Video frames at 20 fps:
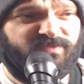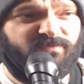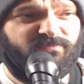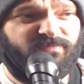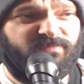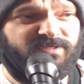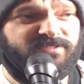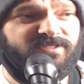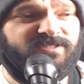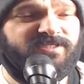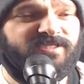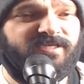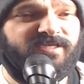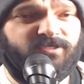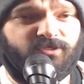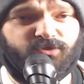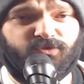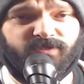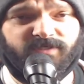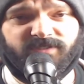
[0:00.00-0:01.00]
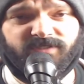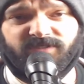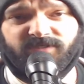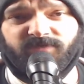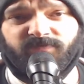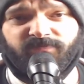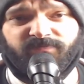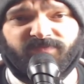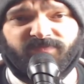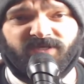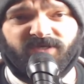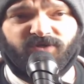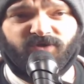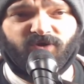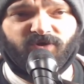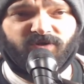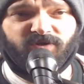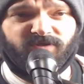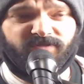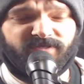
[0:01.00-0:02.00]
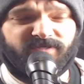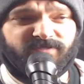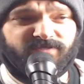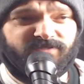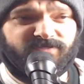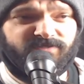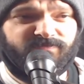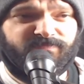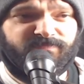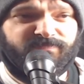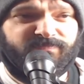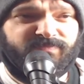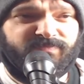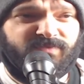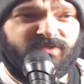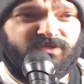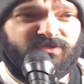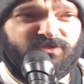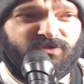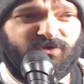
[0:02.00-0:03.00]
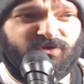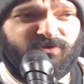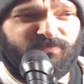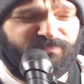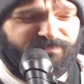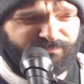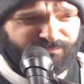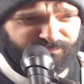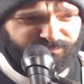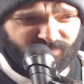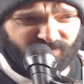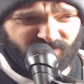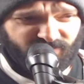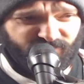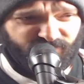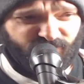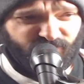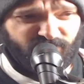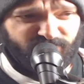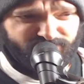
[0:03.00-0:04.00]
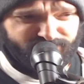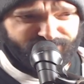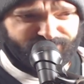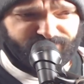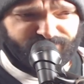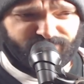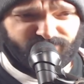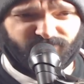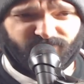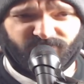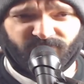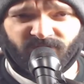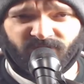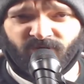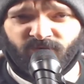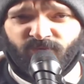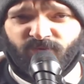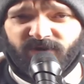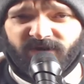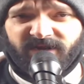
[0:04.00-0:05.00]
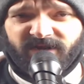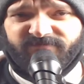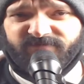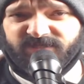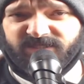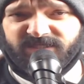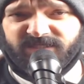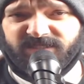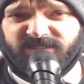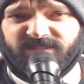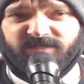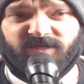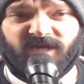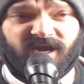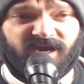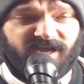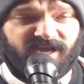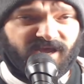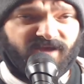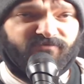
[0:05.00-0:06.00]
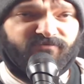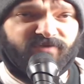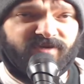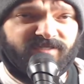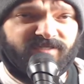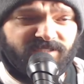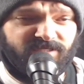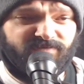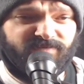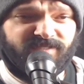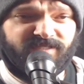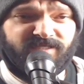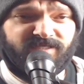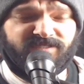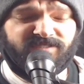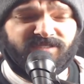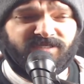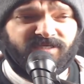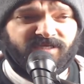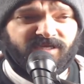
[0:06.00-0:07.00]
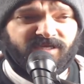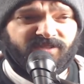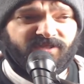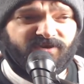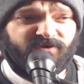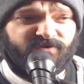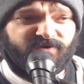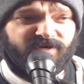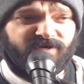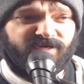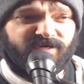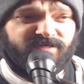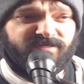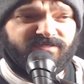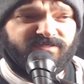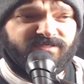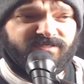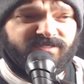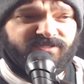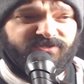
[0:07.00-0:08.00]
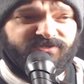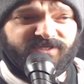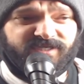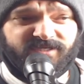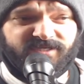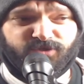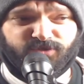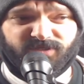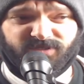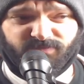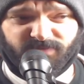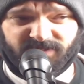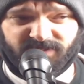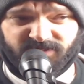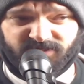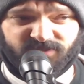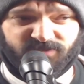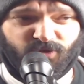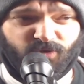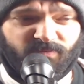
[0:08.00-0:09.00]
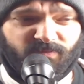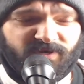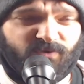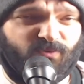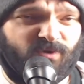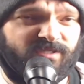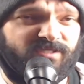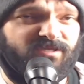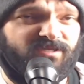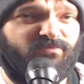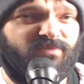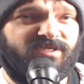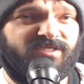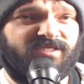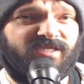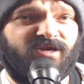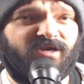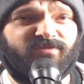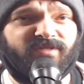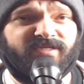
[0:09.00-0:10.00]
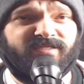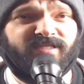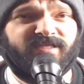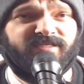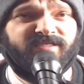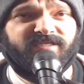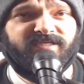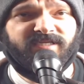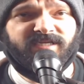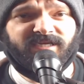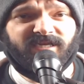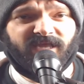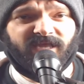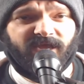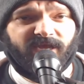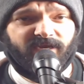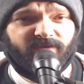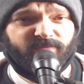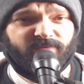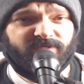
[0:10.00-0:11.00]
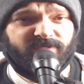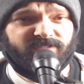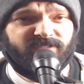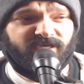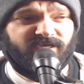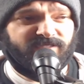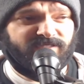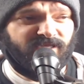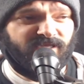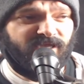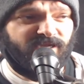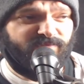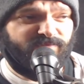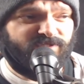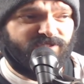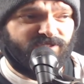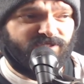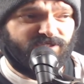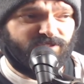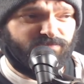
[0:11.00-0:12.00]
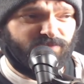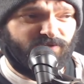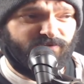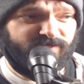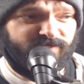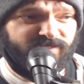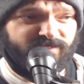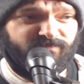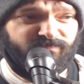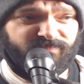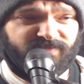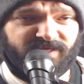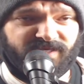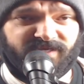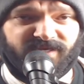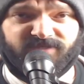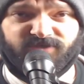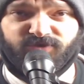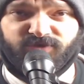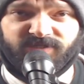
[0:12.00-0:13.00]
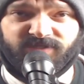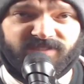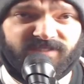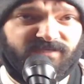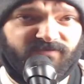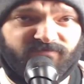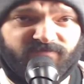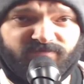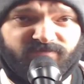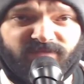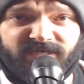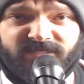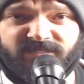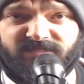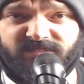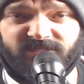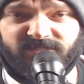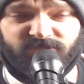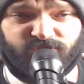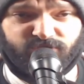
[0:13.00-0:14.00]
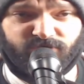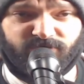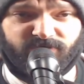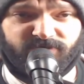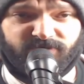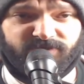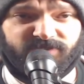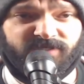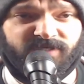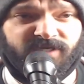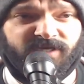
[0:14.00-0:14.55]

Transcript: business interest in all of this. So from what I've seen, and I have read some of these, there's interest because nobody wants to miss out like they did in cannabis. As cannabis exploded, and as you can see from like these charts,